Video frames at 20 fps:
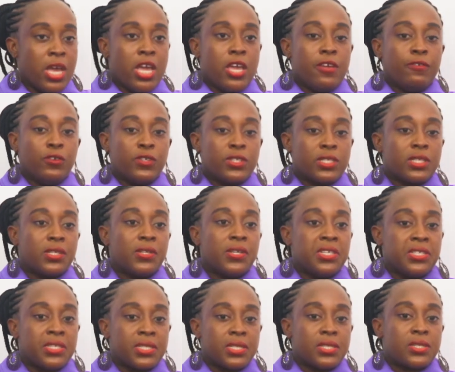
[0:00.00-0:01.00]
If you still
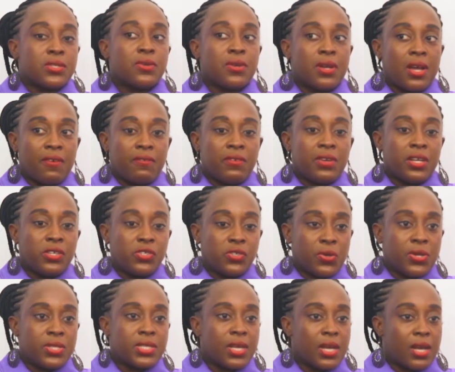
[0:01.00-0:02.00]
insist on having a
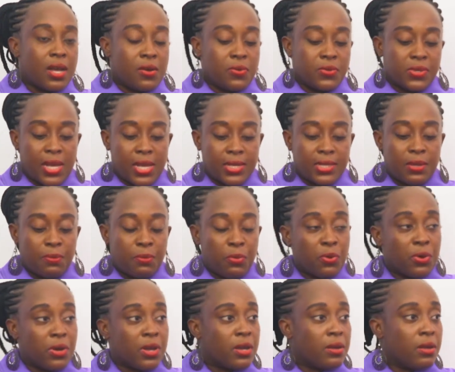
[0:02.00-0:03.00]
joint account, as the
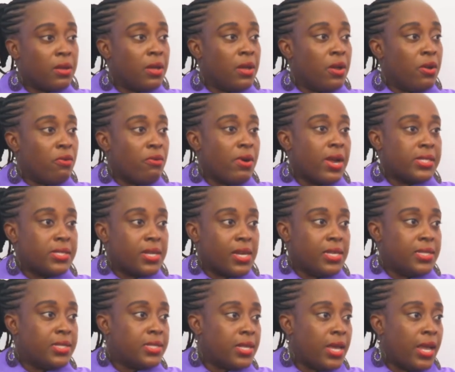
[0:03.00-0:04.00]
book writer
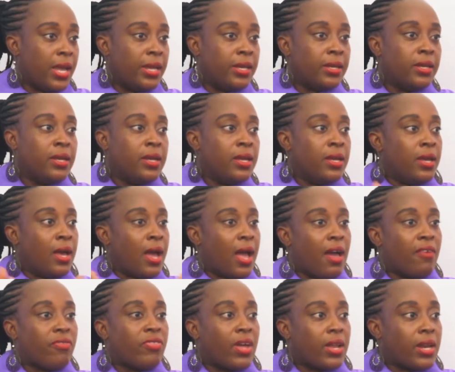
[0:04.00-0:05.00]
is saying,
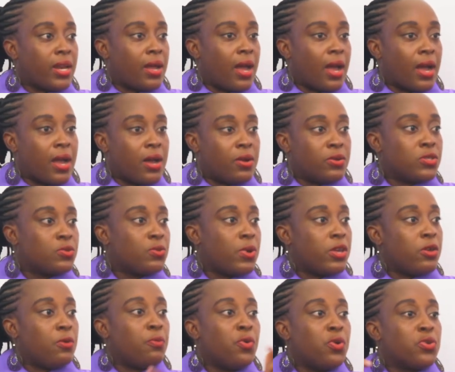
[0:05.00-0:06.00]
have that account
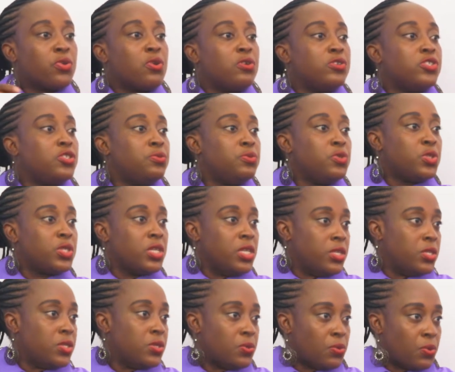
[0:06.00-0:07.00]
where you both contribute
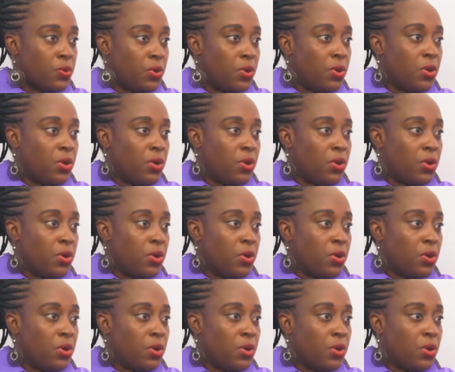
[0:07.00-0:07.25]
into,